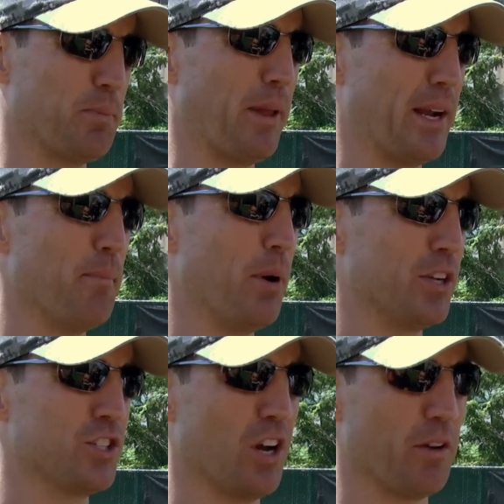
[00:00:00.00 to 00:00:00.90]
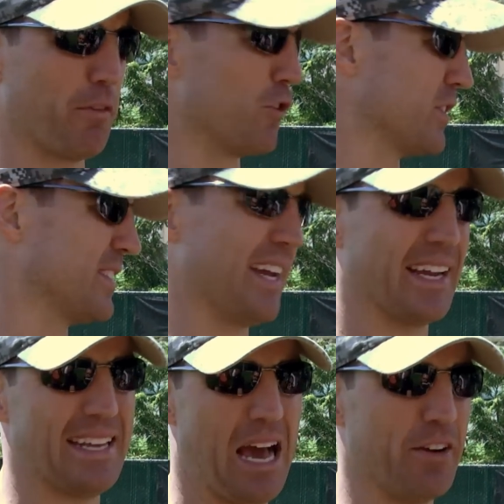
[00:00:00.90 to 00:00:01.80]
played a bunch on first and
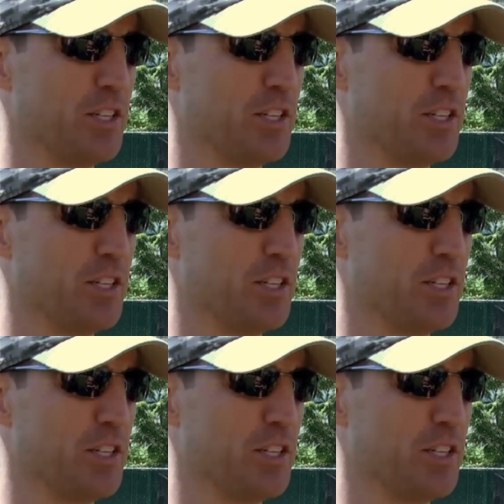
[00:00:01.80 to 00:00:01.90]
second down,